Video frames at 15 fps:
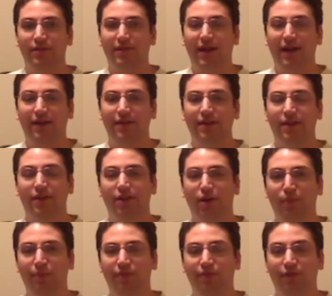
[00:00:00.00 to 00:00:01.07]
talent
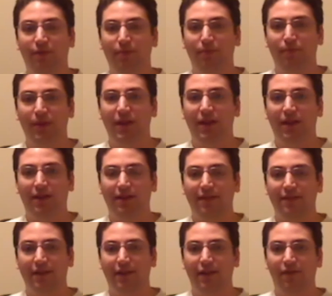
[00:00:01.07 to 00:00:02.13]
comes from being
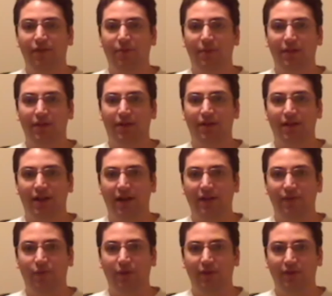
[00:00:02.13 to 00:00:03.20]
descended from a long line
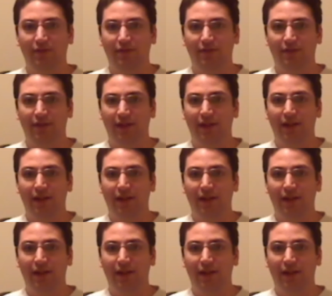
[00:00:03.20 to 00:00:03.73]
of wizards,